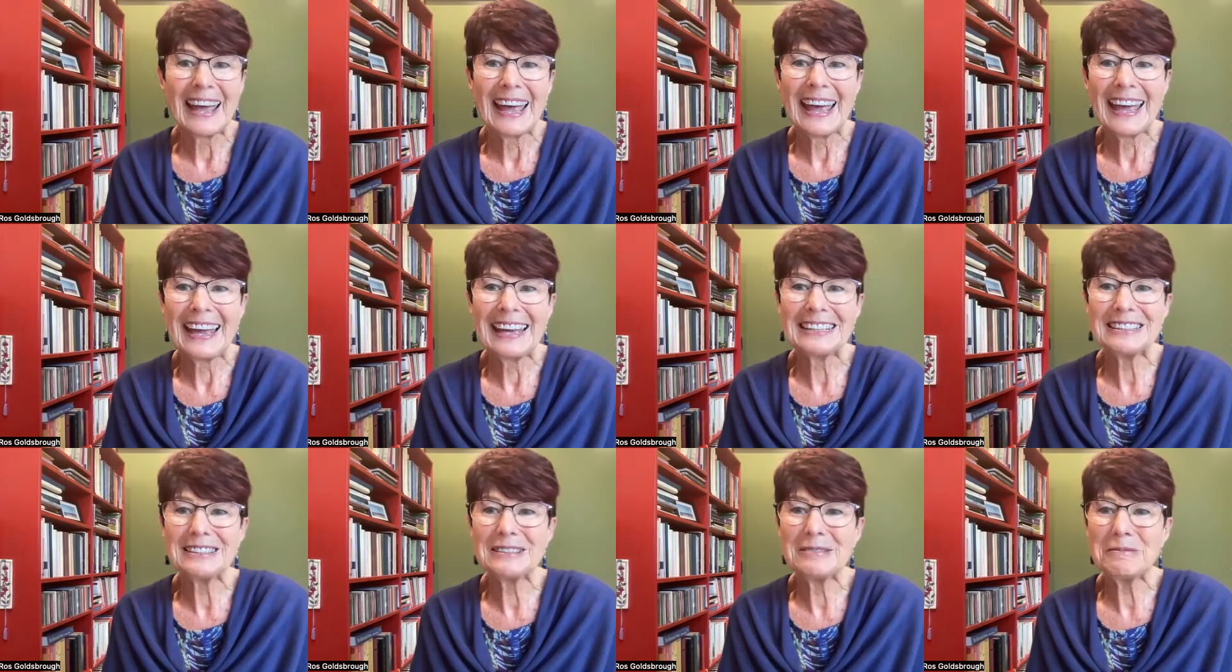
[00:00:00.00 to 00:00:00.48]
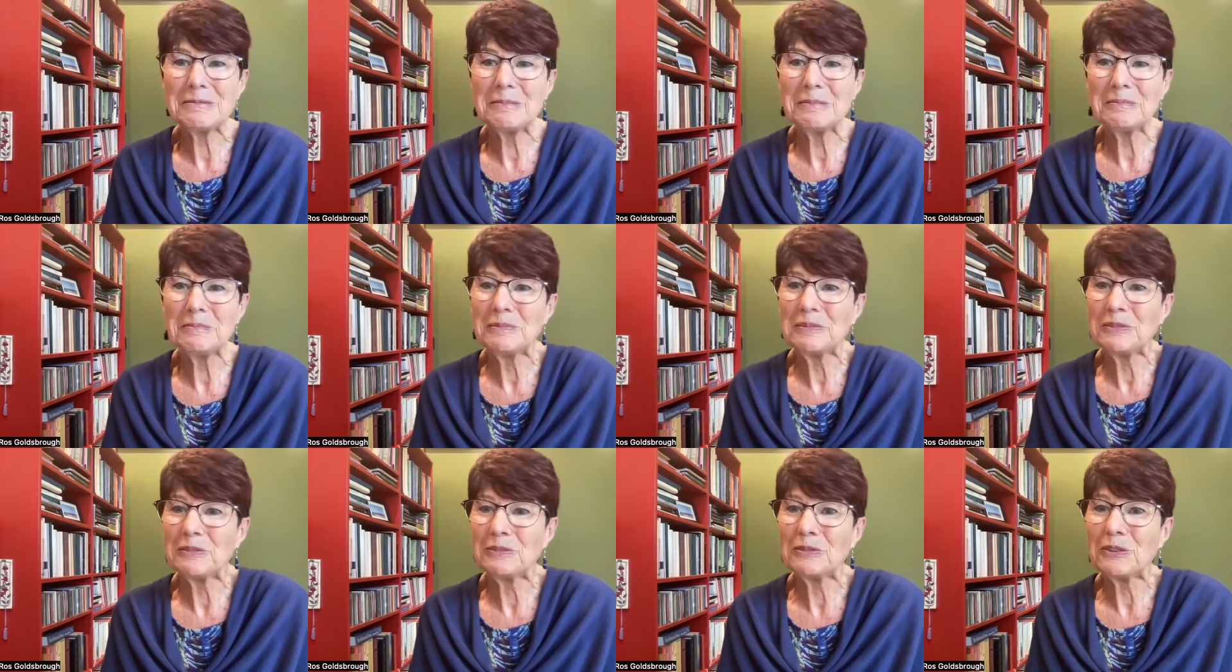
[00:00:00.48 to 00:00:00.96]
And
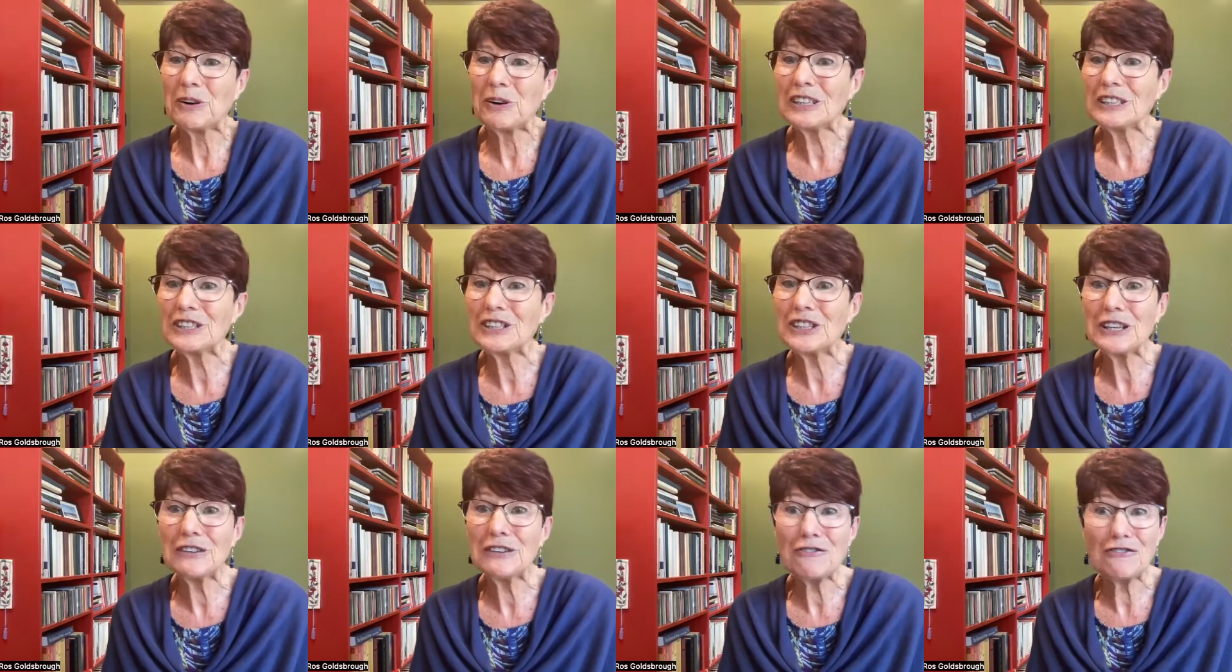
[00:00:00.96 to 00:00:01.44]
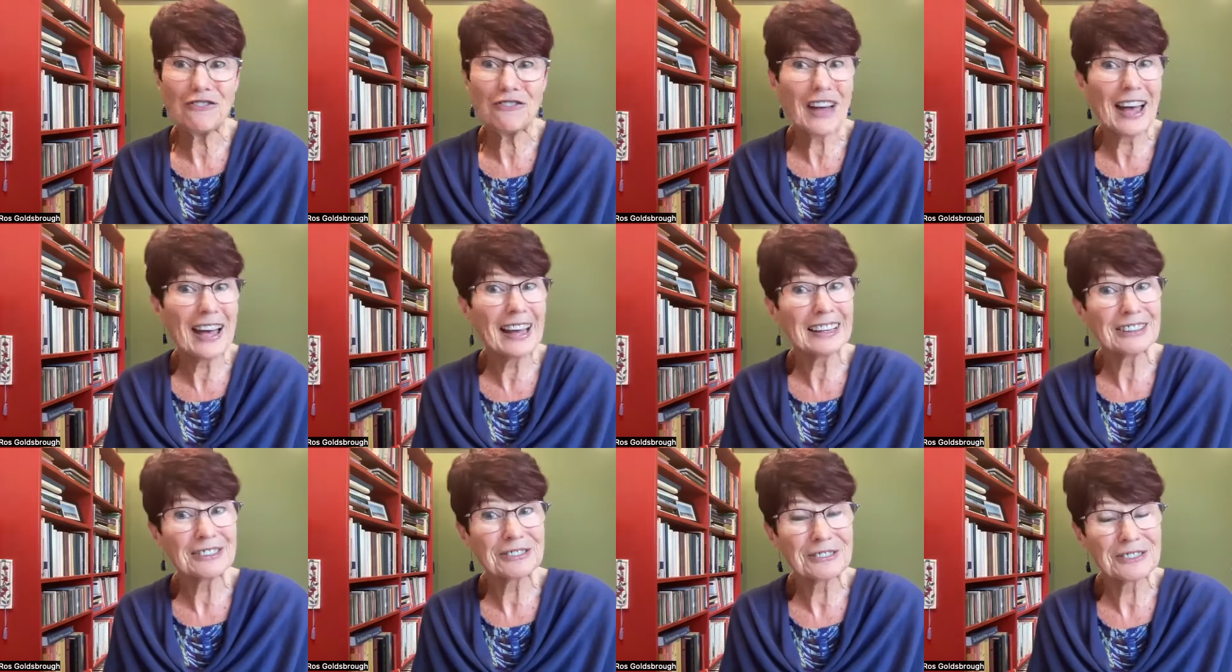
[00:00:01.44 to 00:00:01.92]
what she
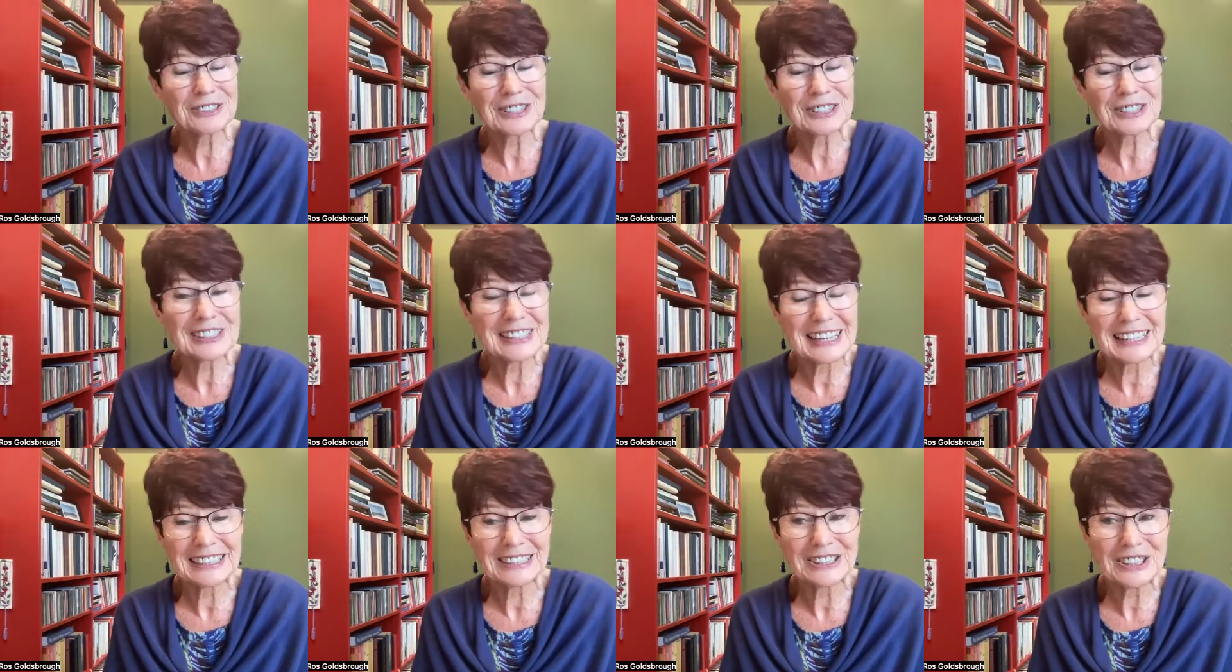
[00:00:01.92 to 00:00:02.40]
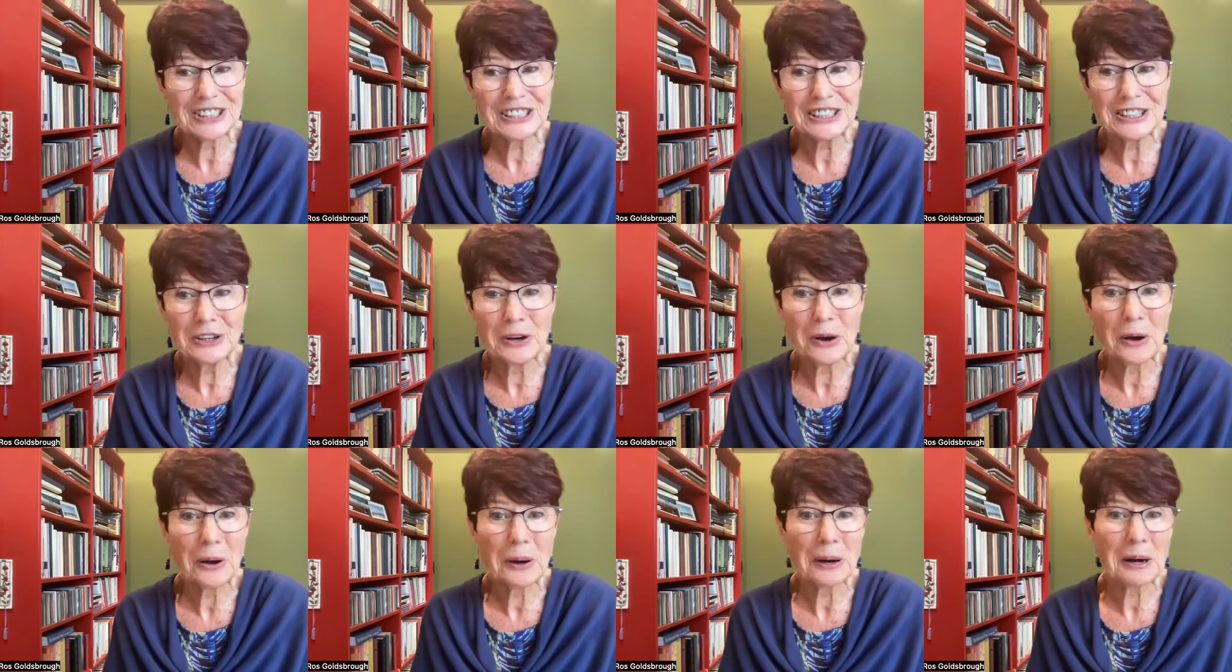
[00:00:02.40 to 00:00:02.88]
found was that she
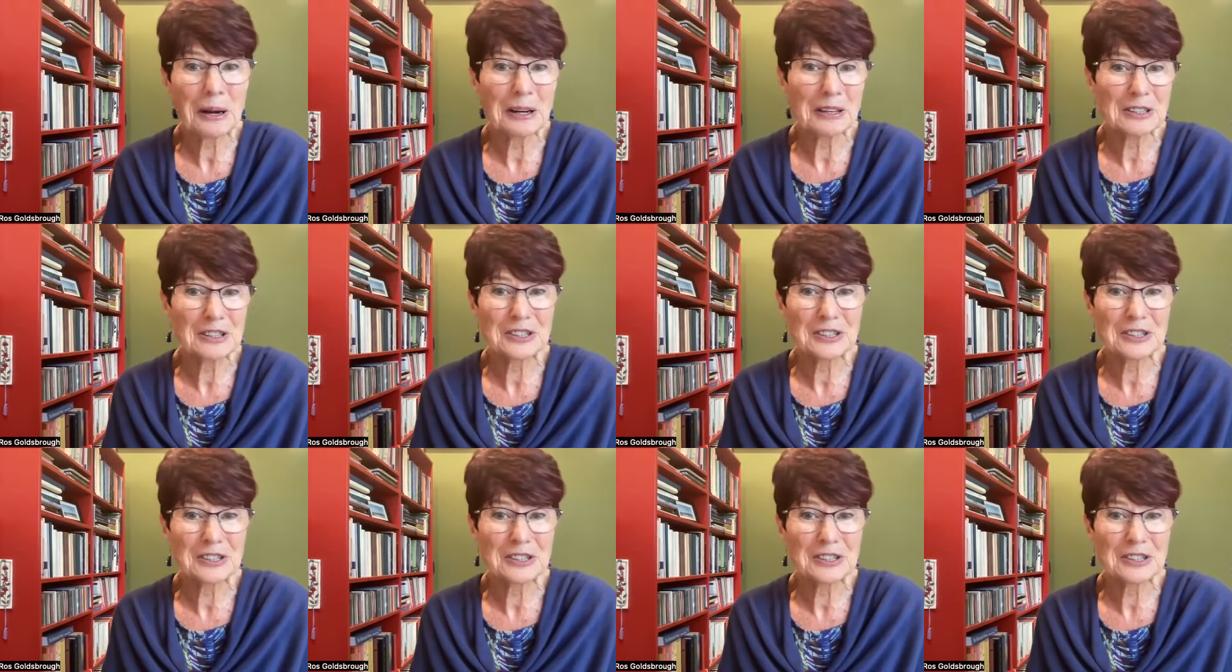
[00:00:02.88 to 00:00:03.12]
got